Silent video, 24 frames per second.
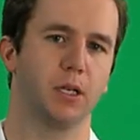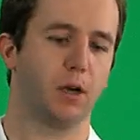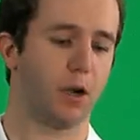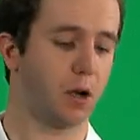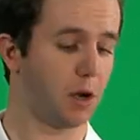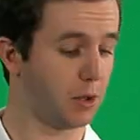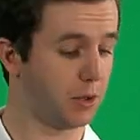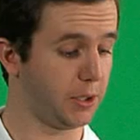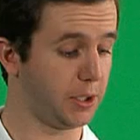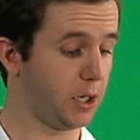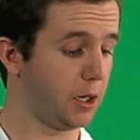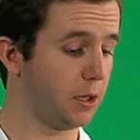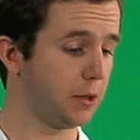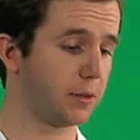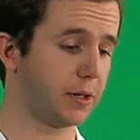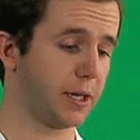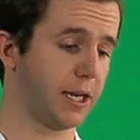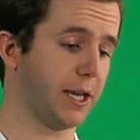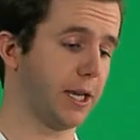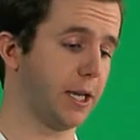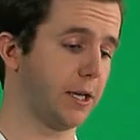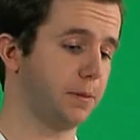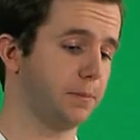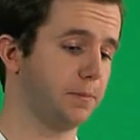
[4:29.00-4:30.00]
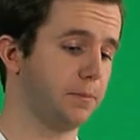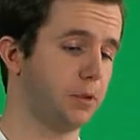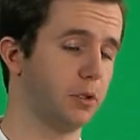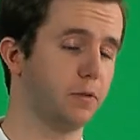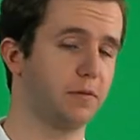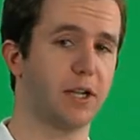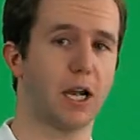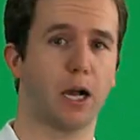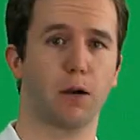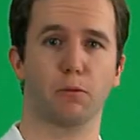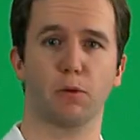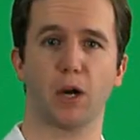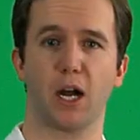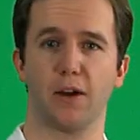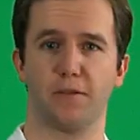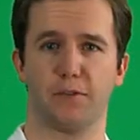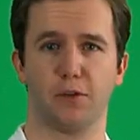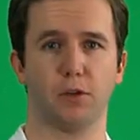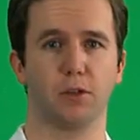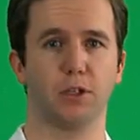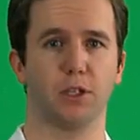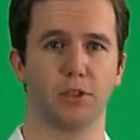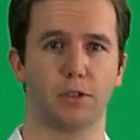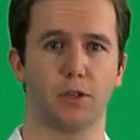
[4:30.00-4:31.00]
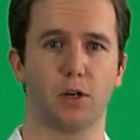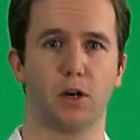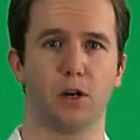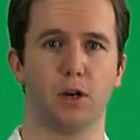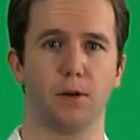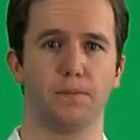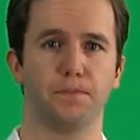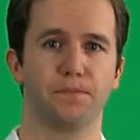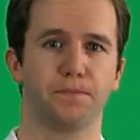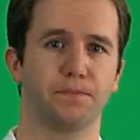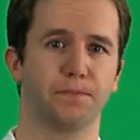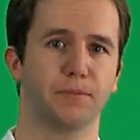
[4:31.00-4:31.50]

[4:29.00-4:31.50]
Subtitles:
On the other hand, you've got Rafael Nadal.